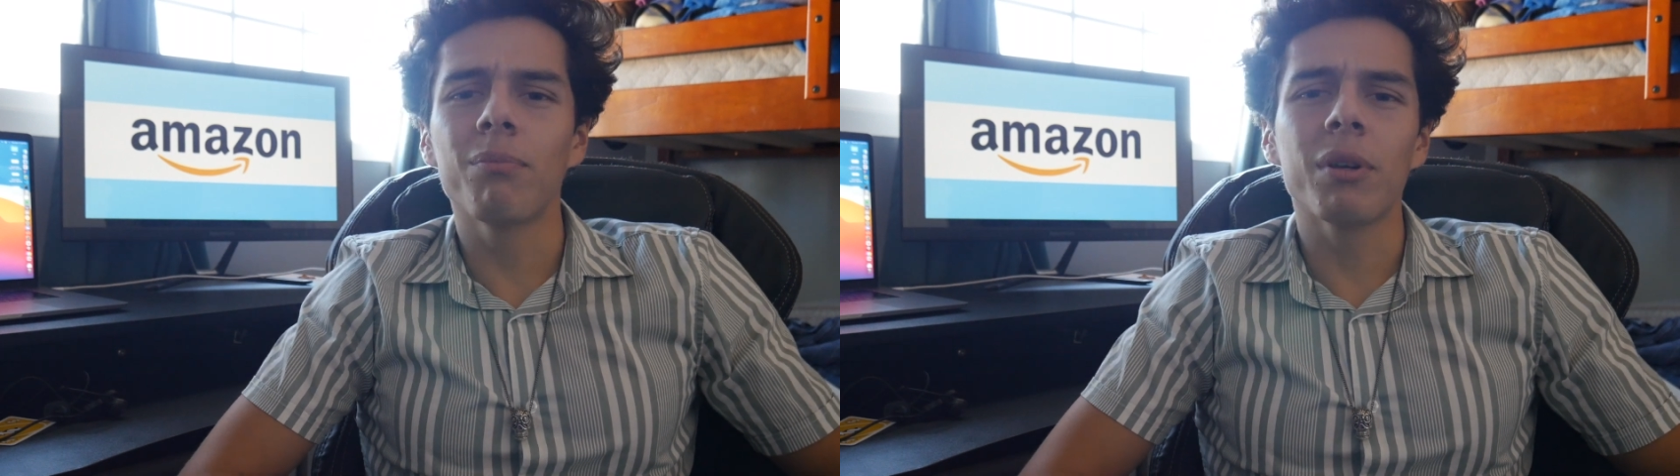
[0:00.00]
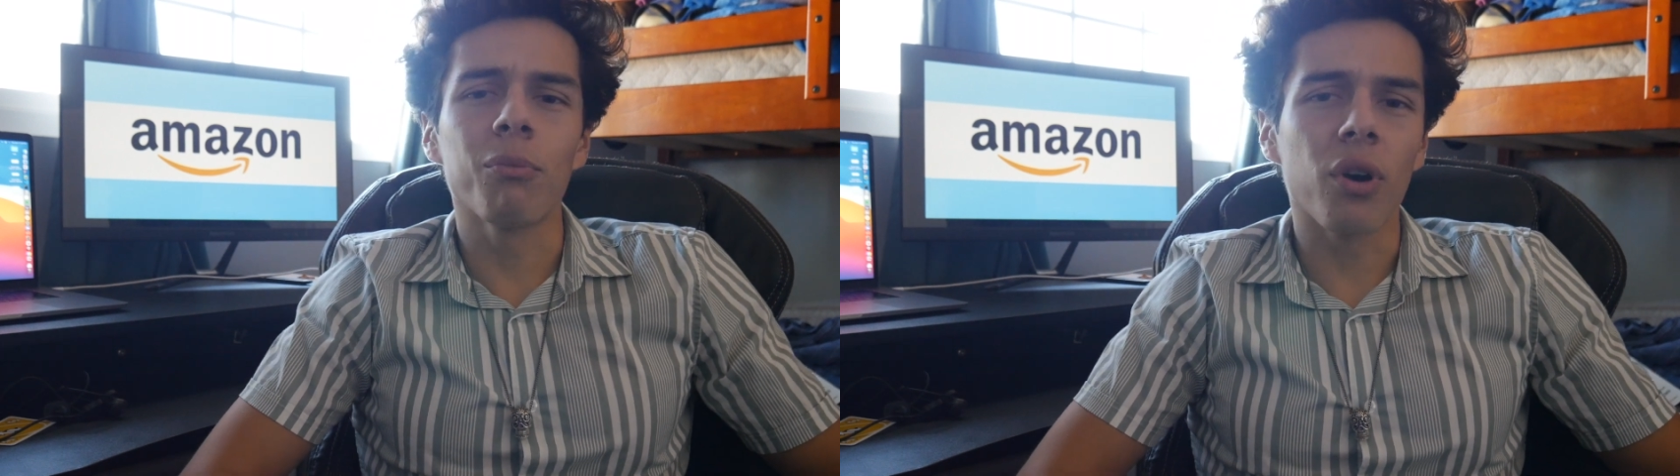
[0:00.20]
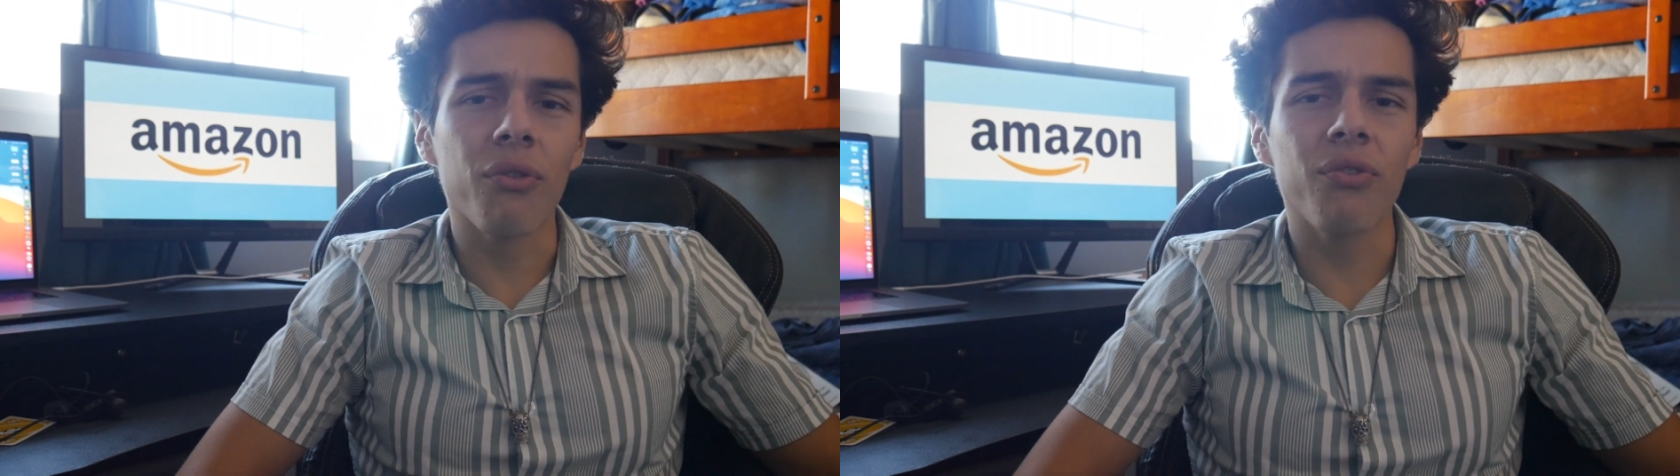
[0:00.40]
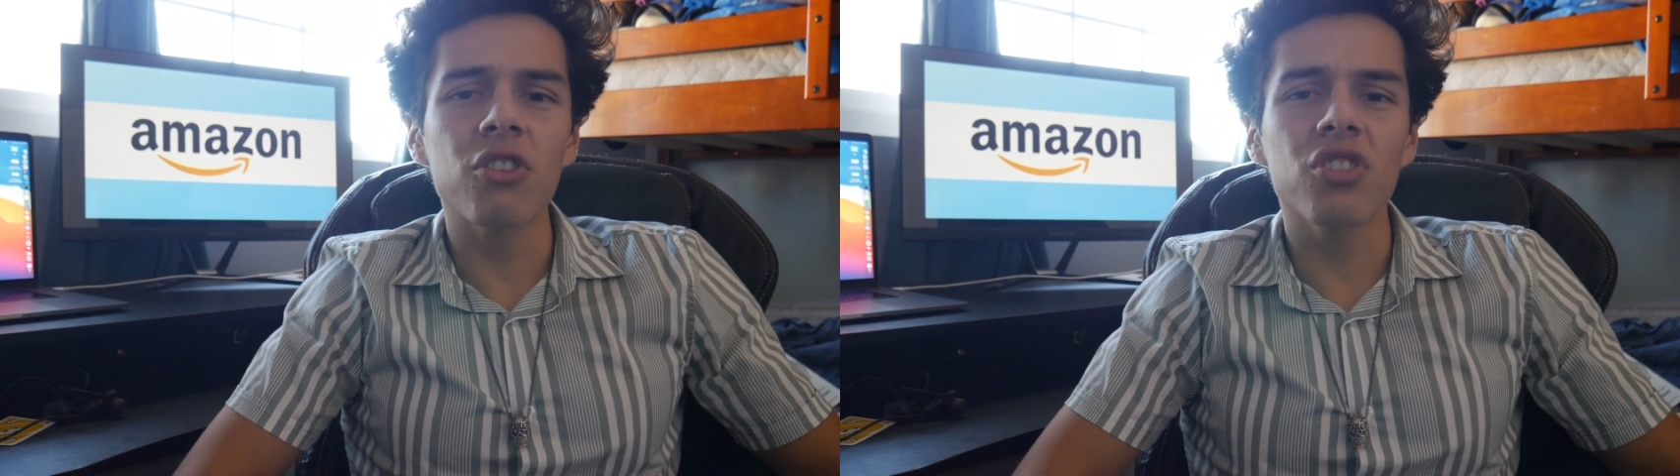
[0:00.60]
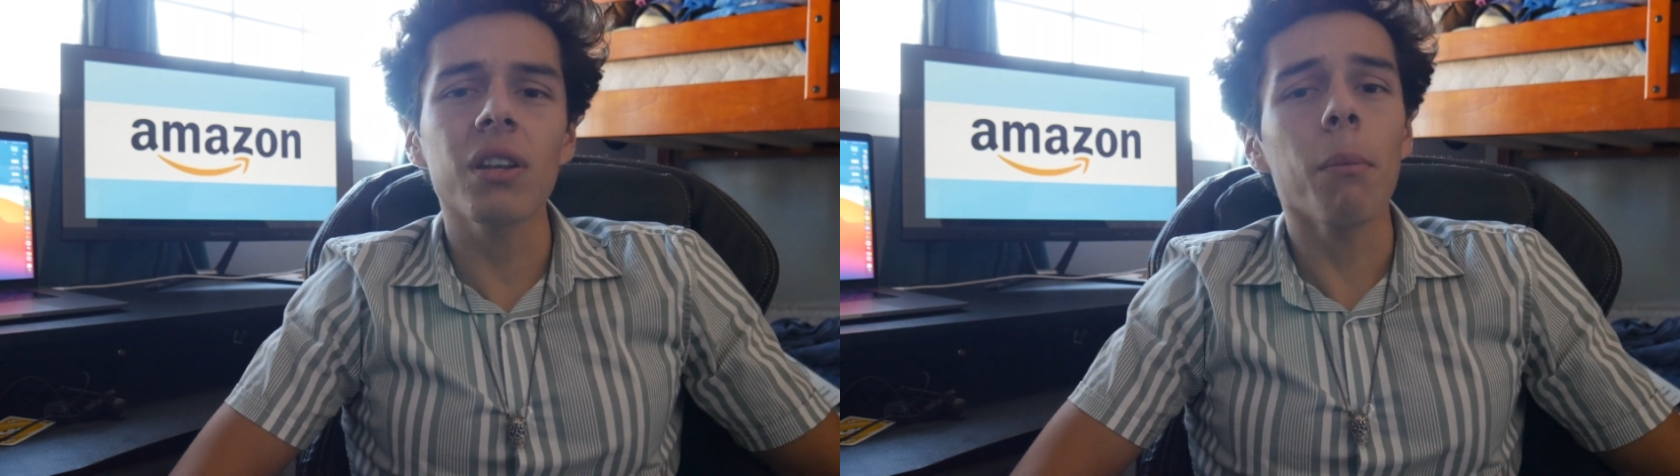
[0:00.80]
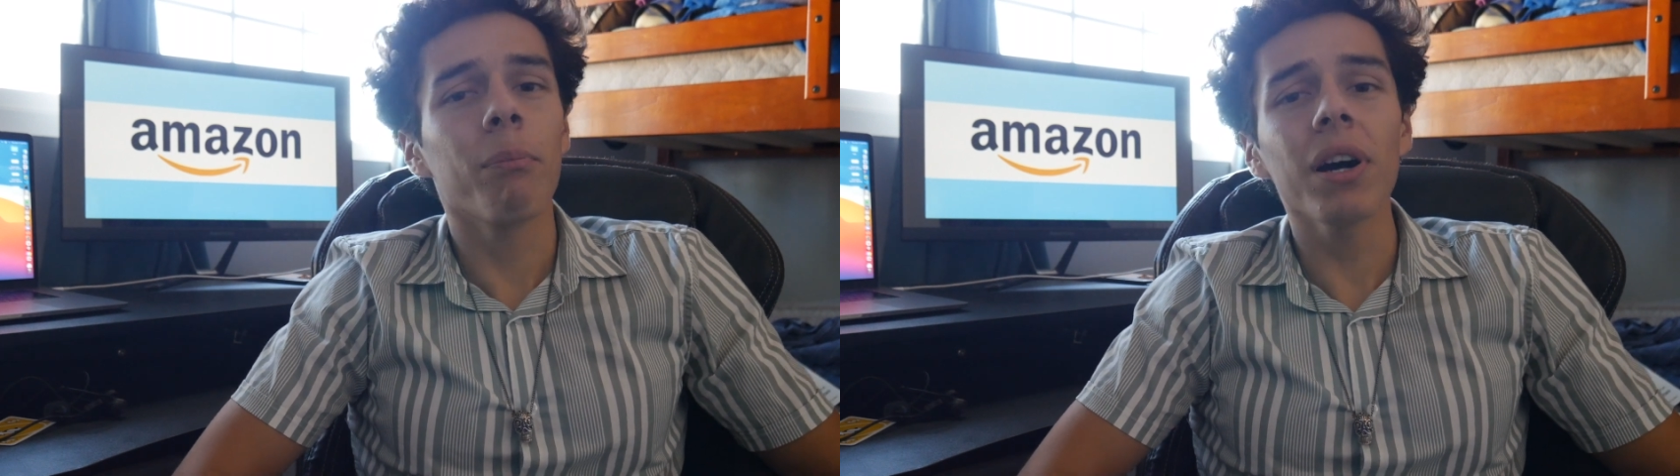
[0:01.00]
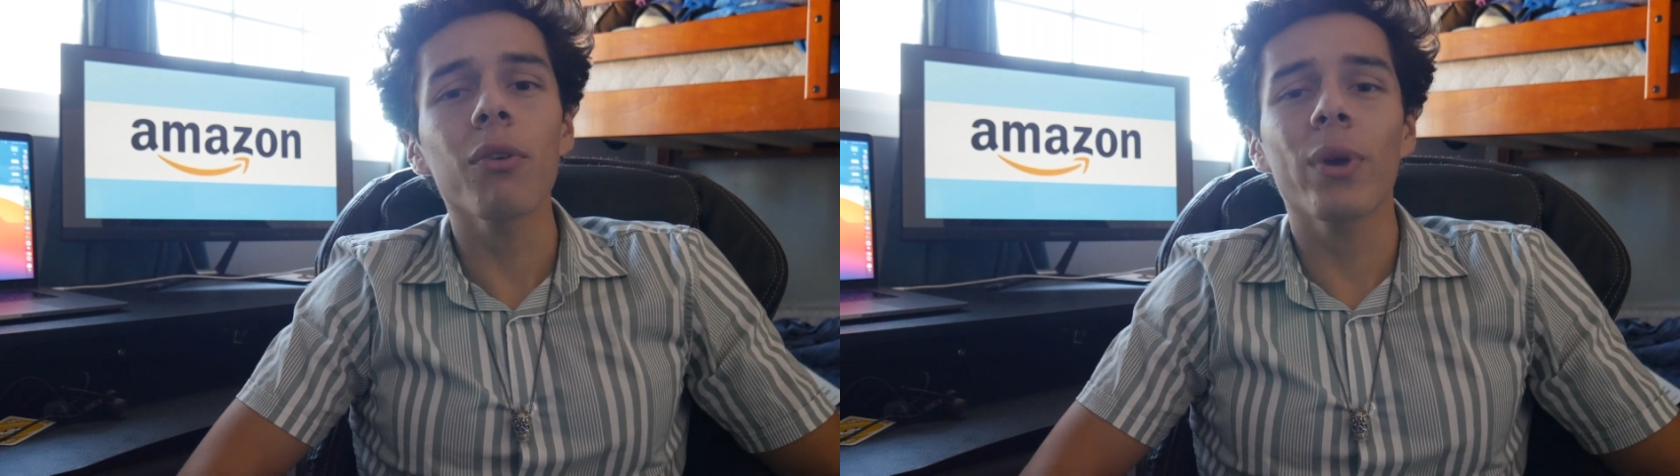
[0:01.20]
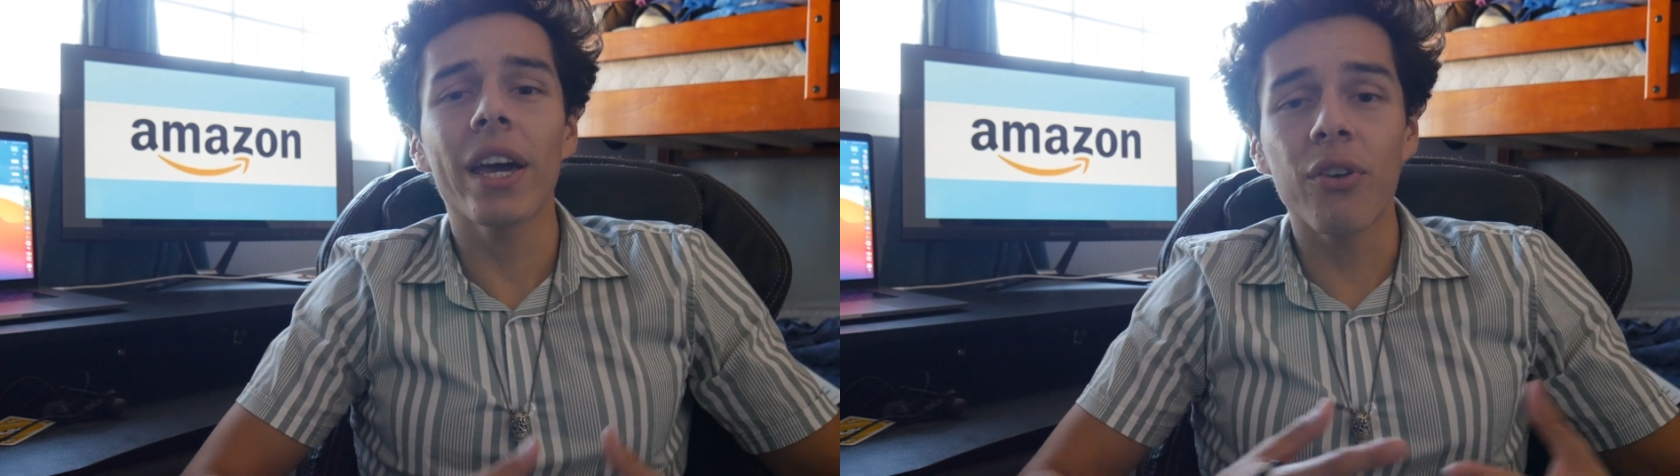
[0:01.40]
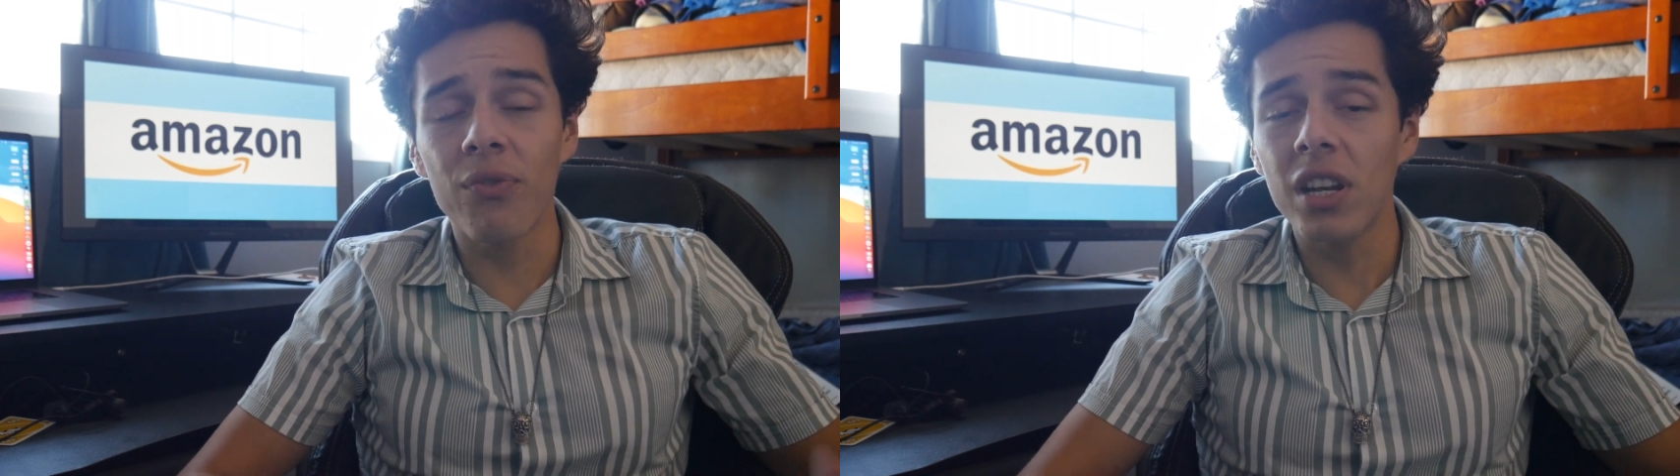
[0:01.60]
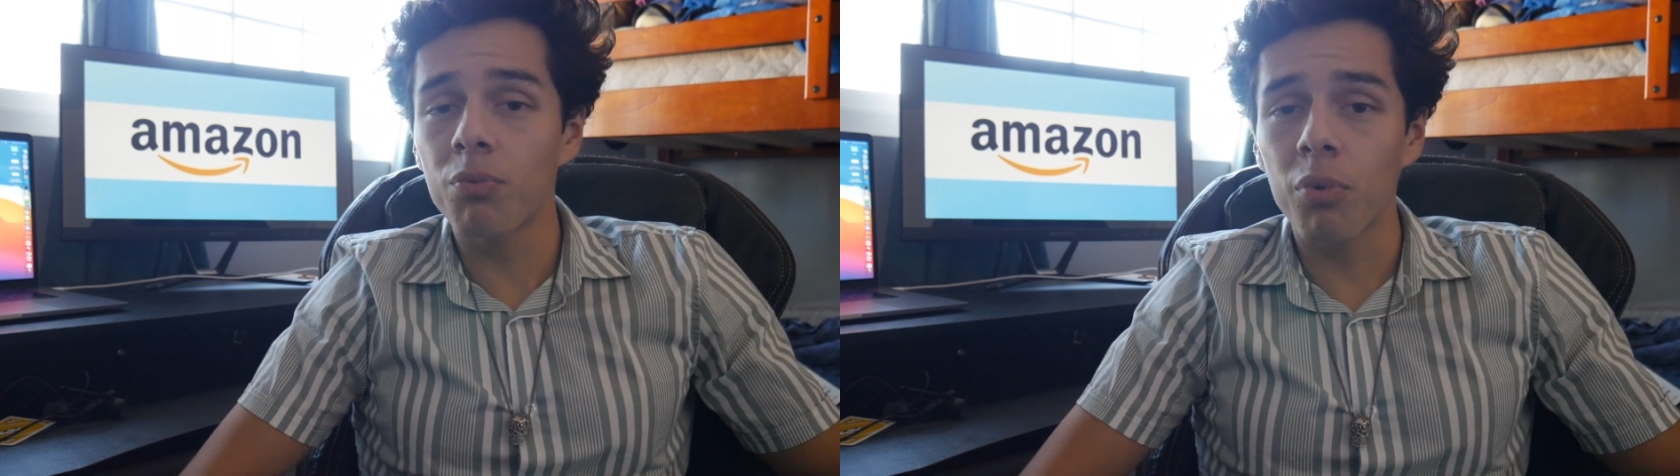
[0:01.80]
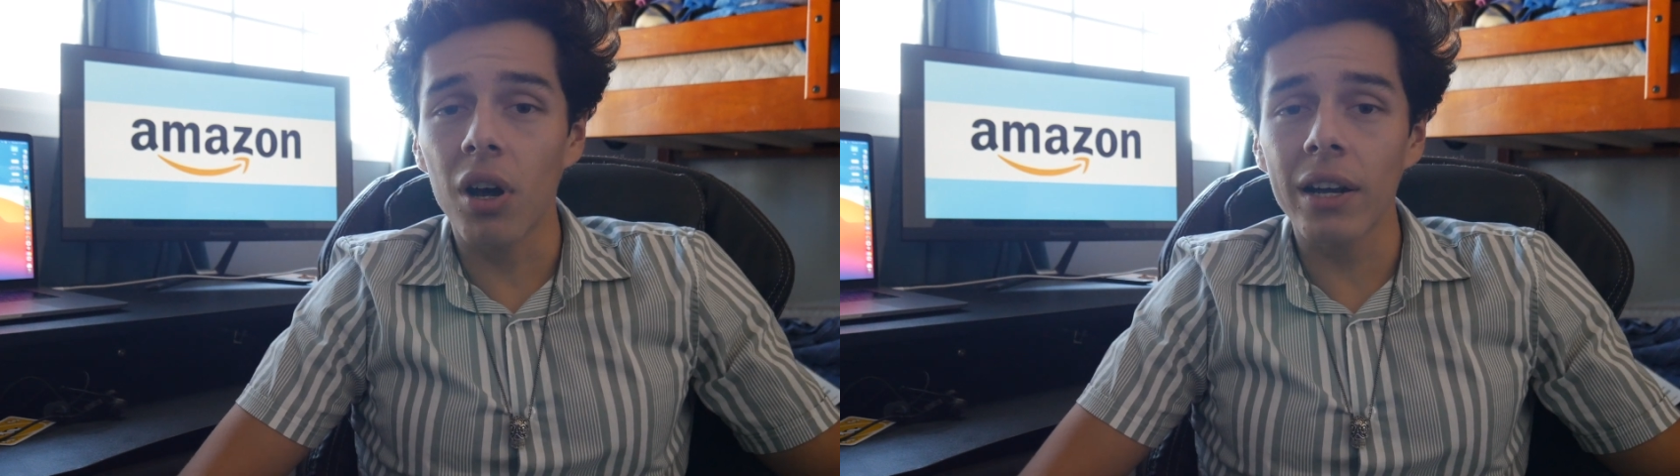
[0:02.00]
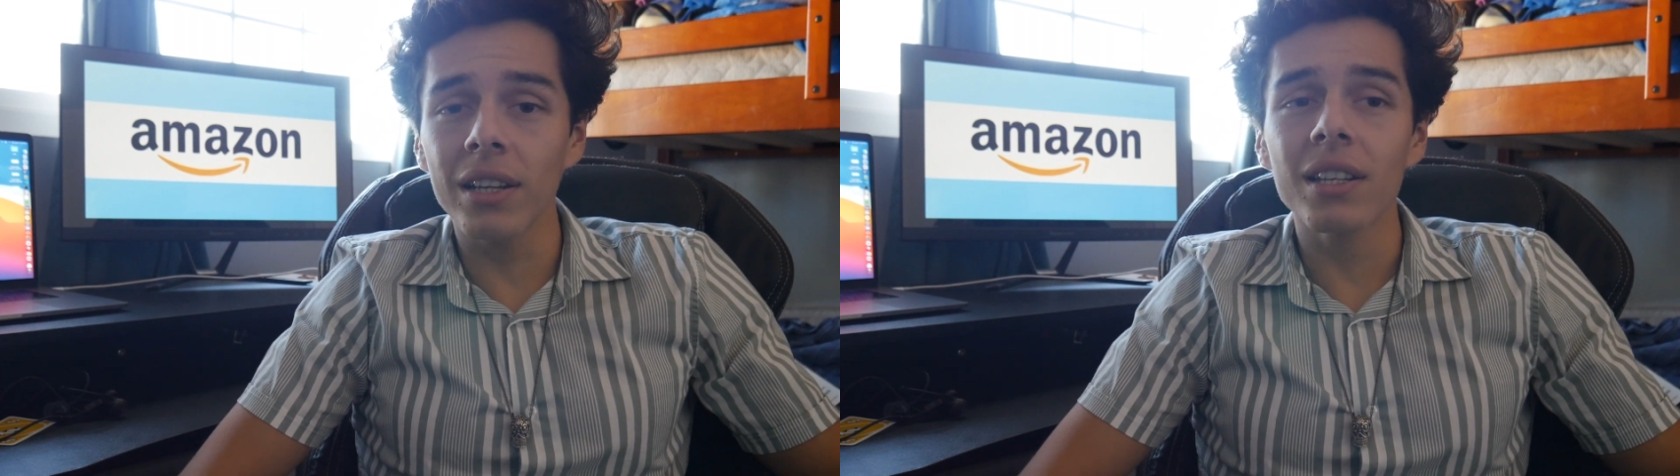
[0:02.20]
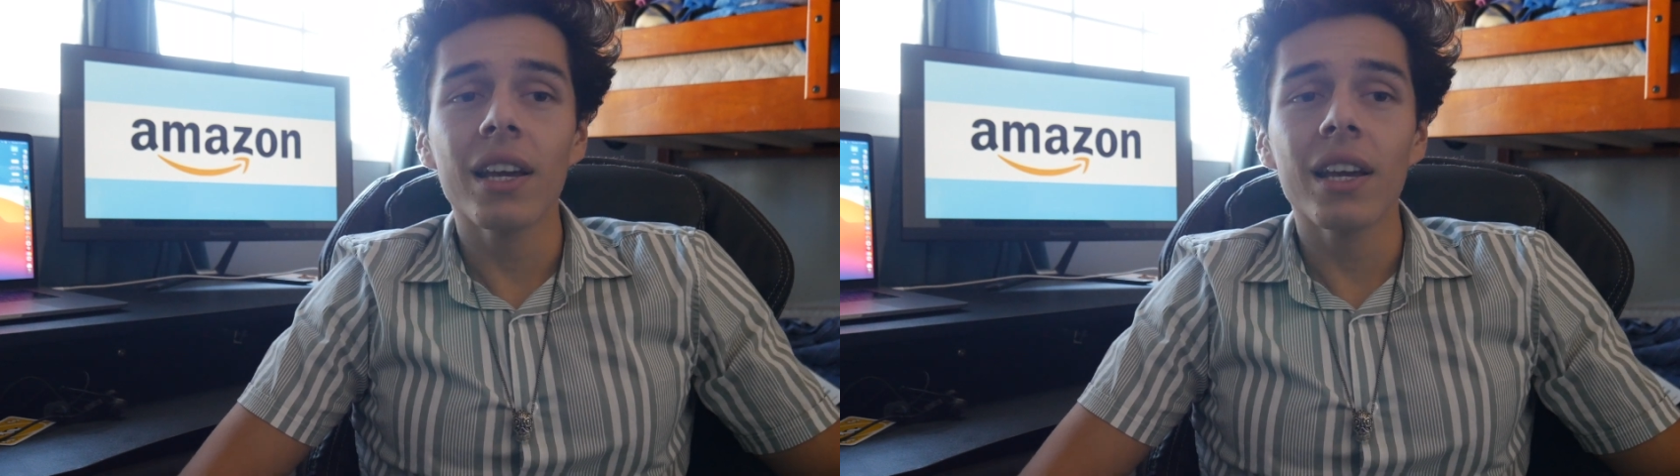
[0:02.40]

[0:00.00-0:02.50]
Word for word: been more efficient, but we had a finished product